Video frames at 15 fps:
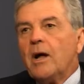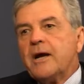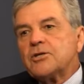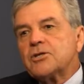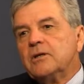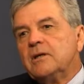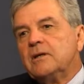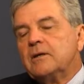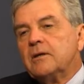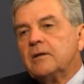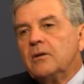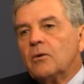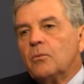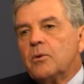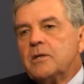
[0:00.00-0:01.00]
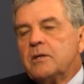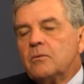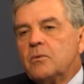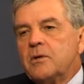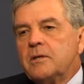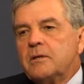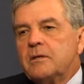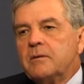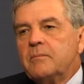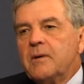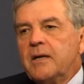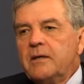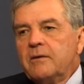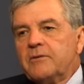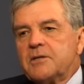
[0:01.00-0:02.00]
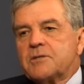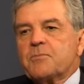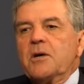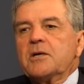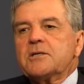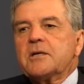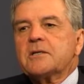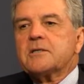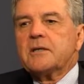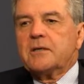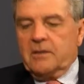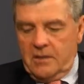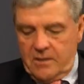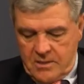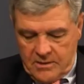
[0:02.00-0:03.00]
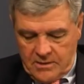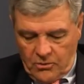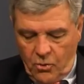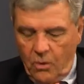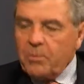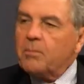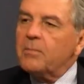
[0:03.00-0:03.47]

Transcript: actually, we did many of these projects in the corporate